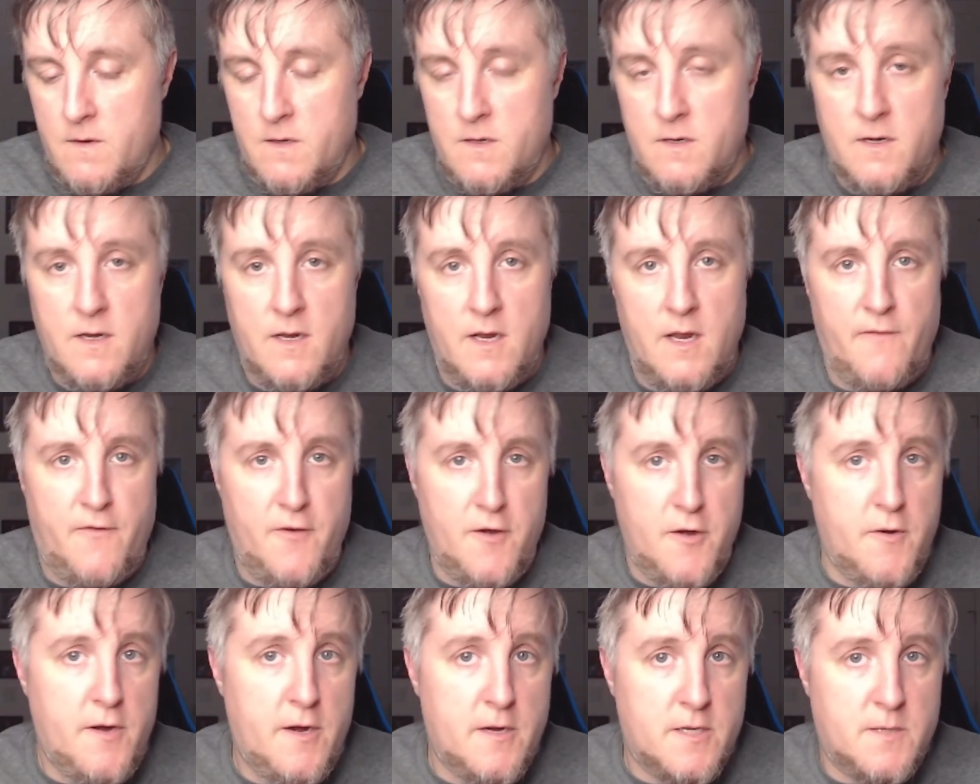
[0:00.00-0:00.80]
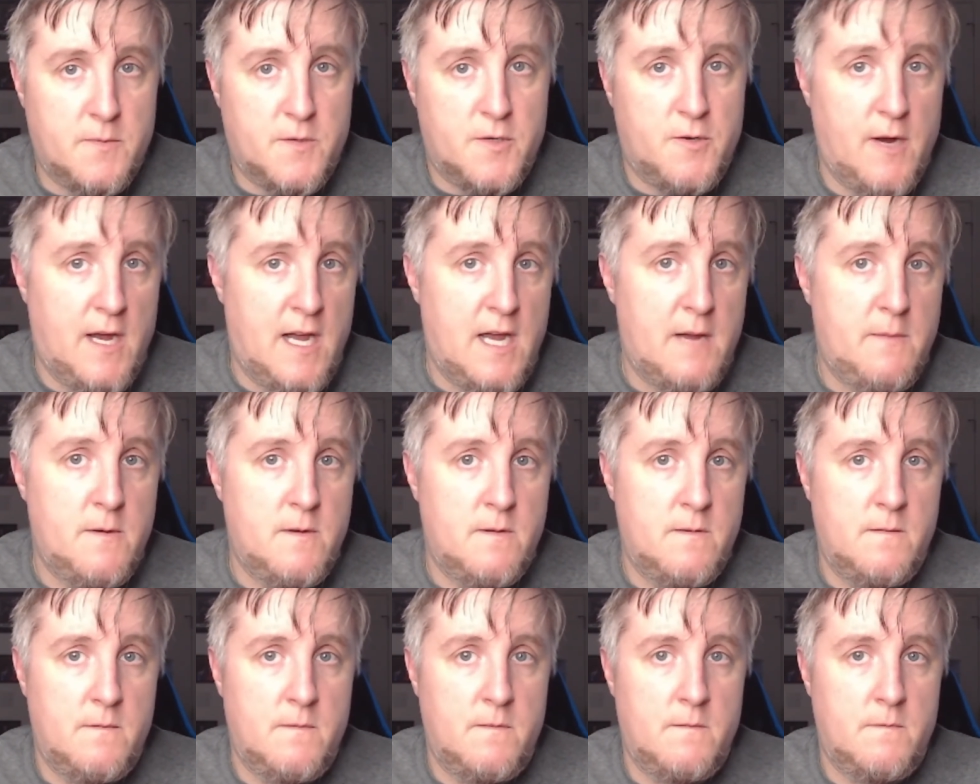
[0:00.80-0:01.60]
If you're new here, subscribe.
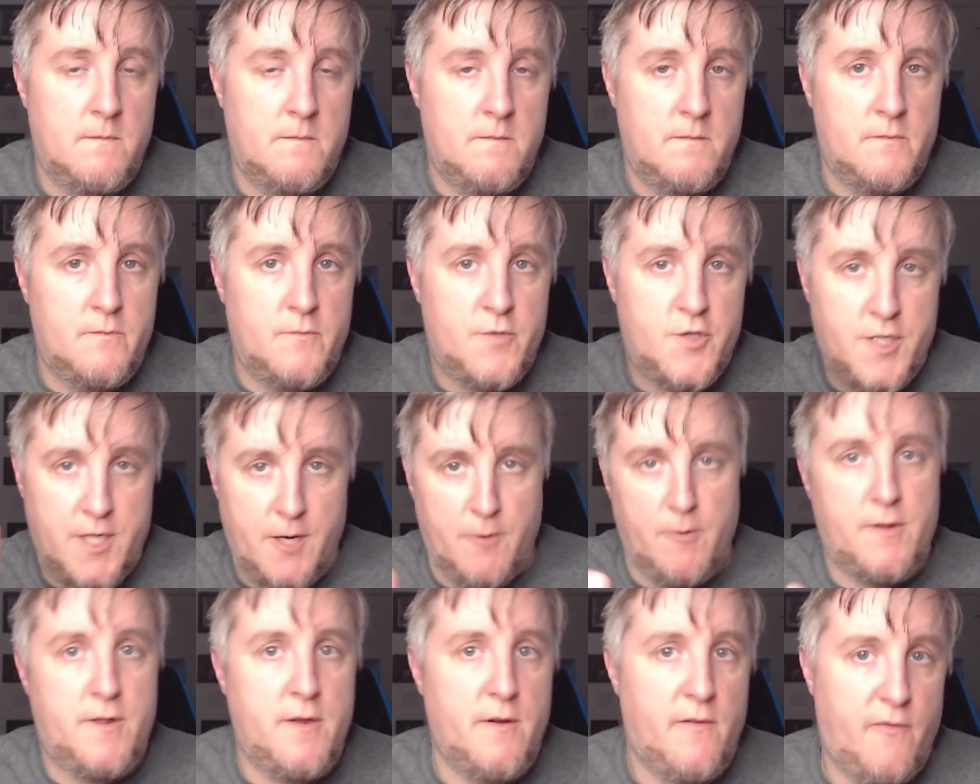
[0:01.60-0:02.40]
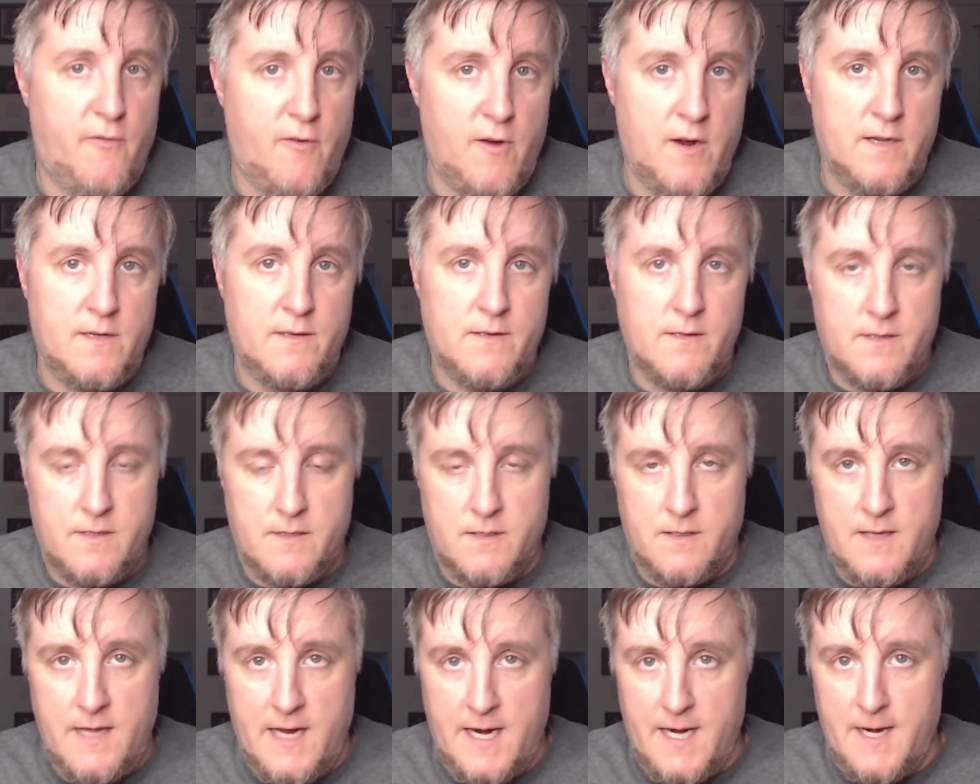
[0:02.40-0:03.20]
Share with your friends.
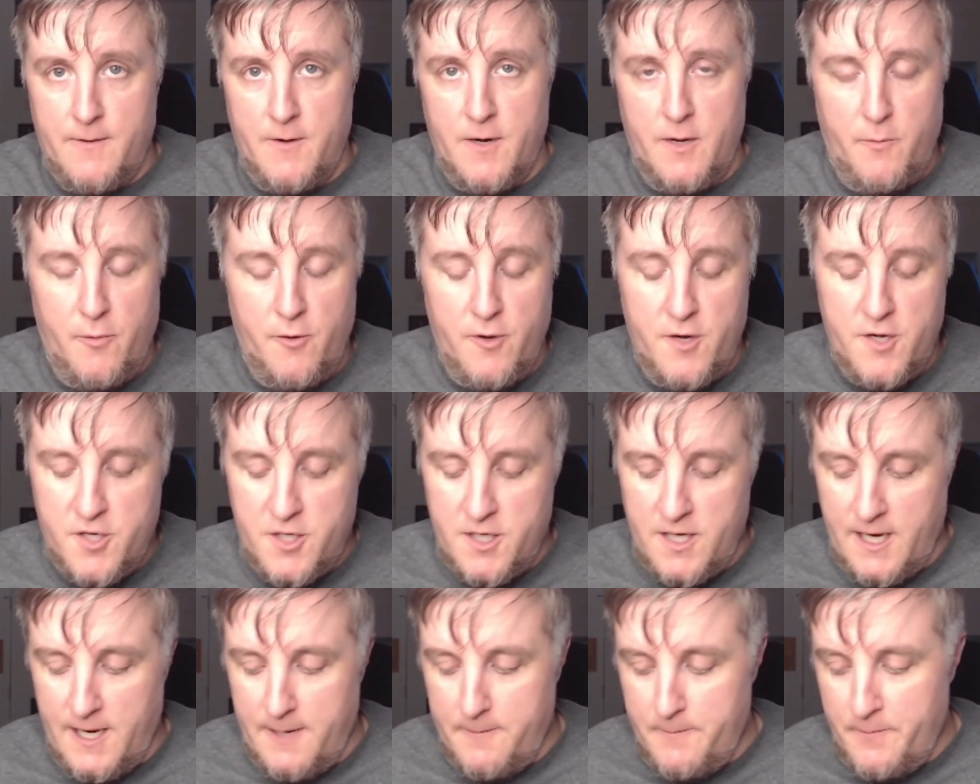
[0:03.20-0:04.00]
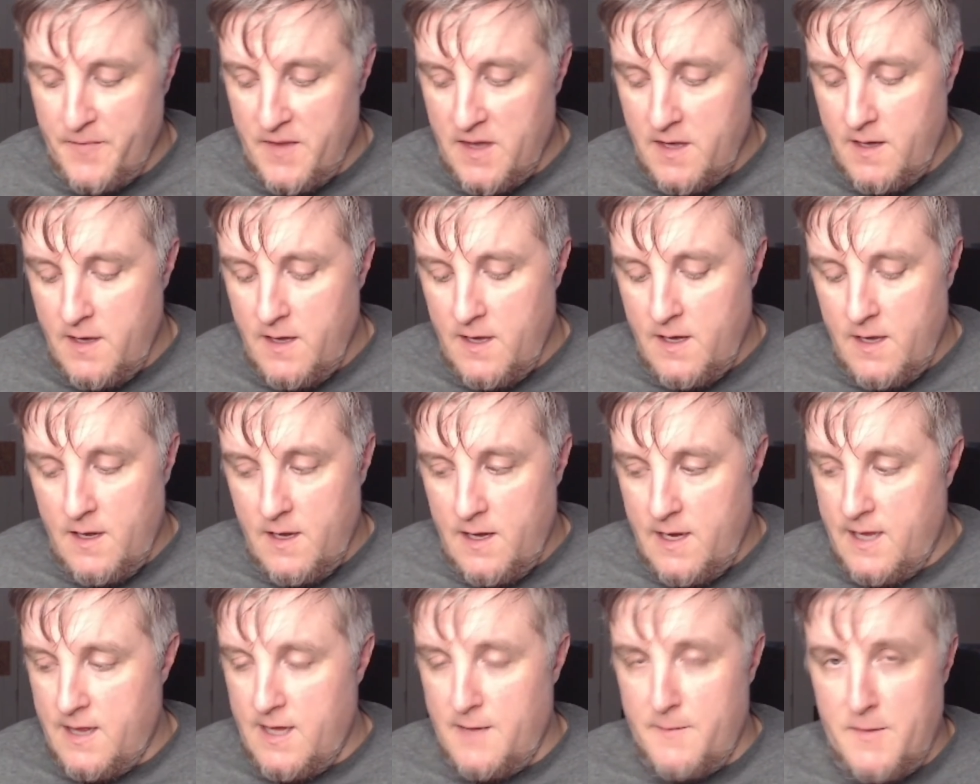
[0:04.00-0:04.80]
That I would appreciate.
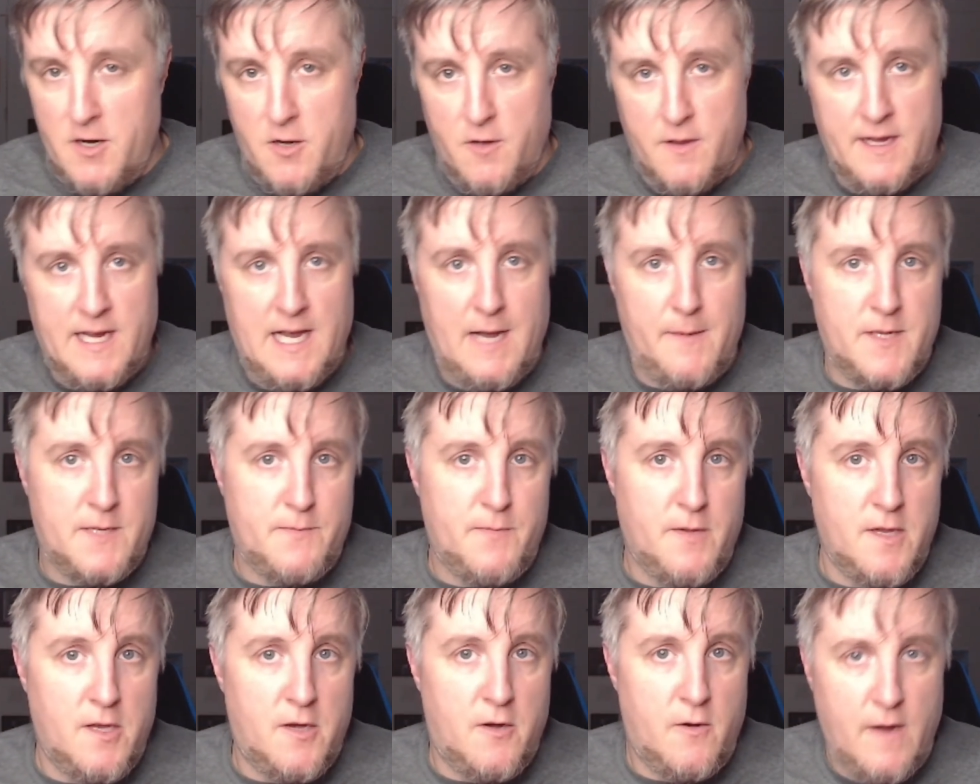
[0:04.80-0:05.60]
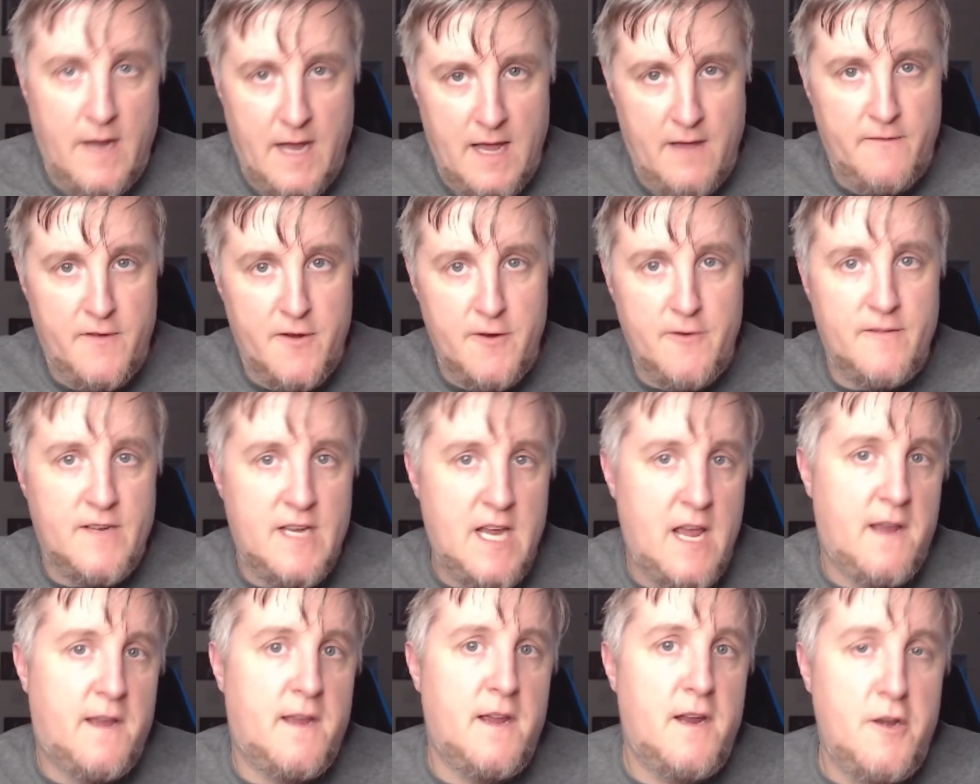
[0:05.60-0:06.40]
And let me know in the comments below, have you
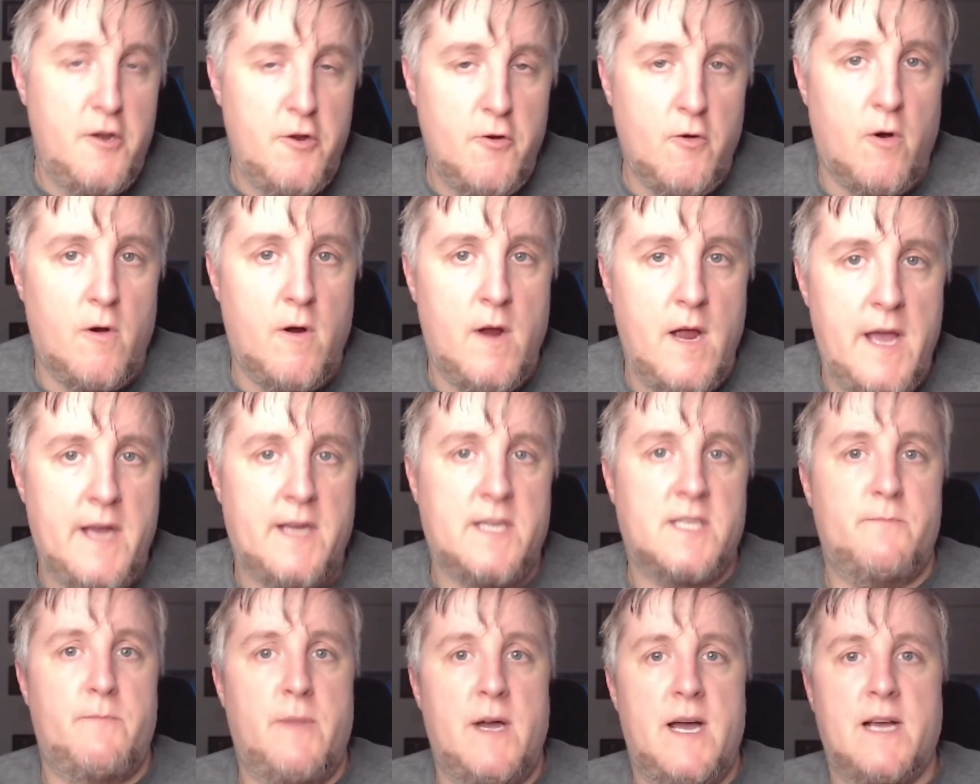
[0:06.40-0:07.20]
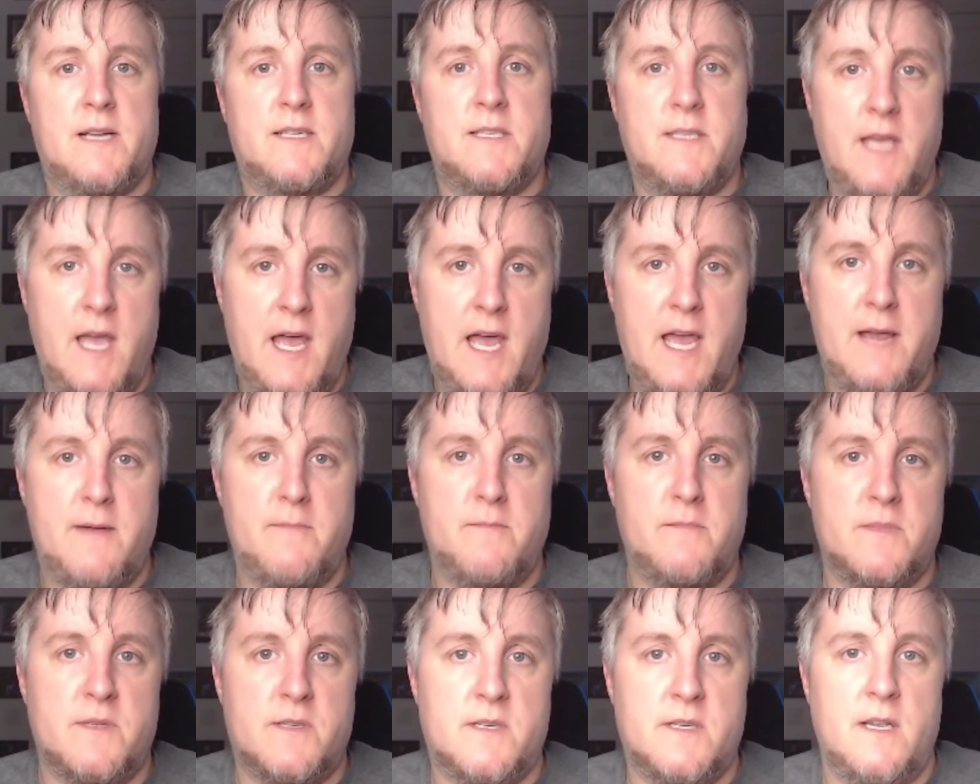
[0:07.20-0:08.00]
taken your Xbox
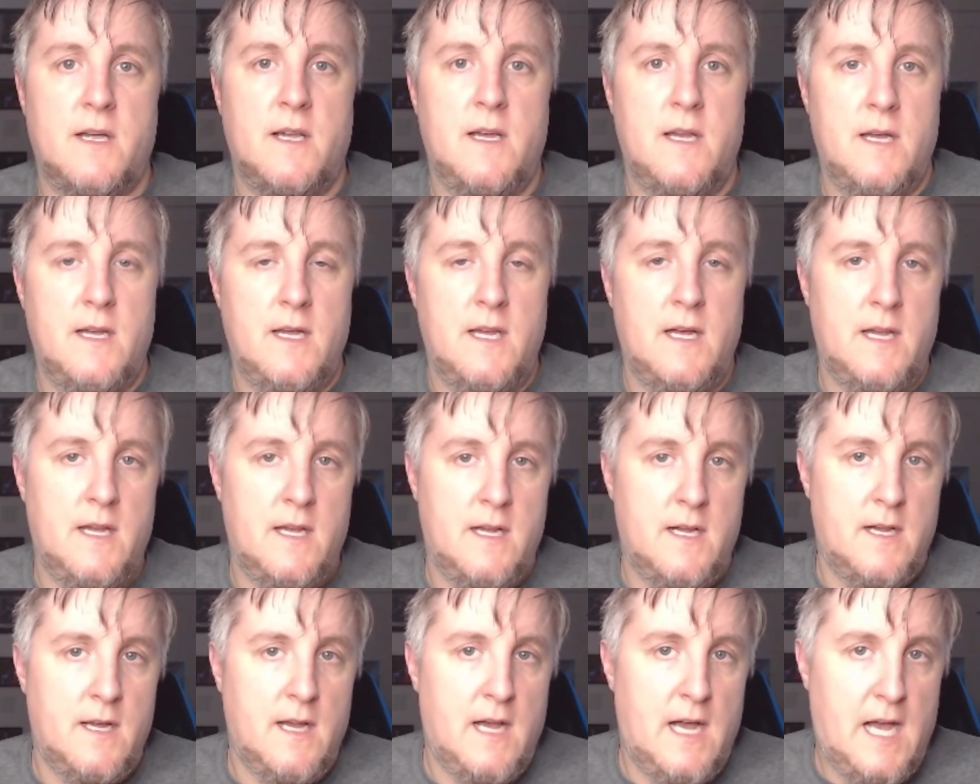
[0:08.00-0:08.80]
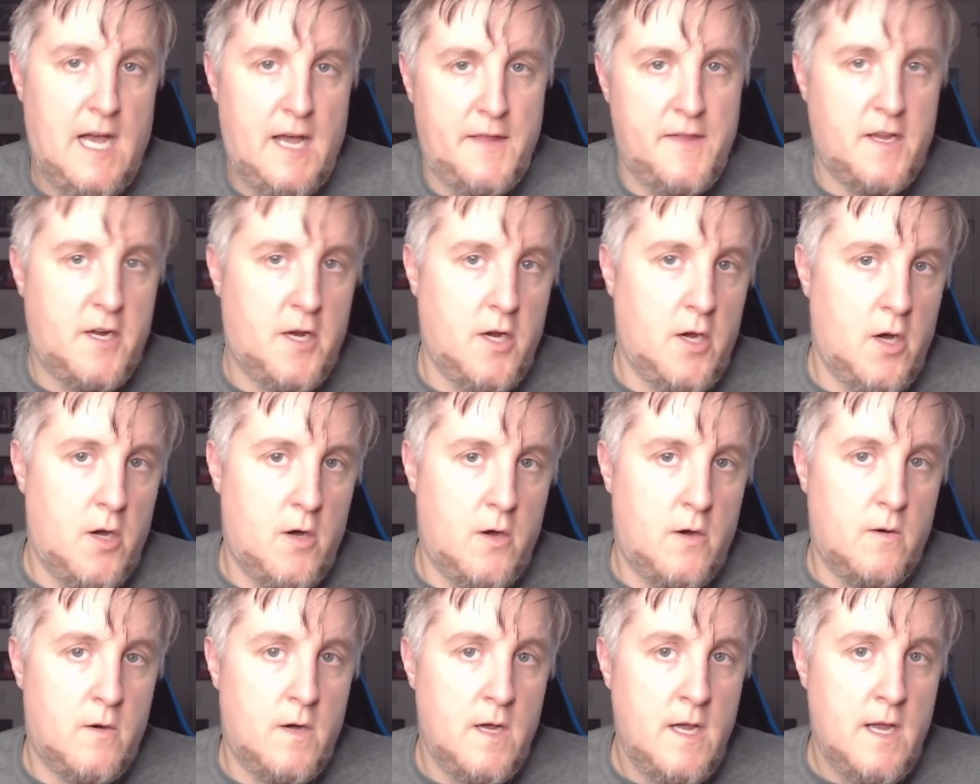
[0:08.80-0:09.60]
games on the go?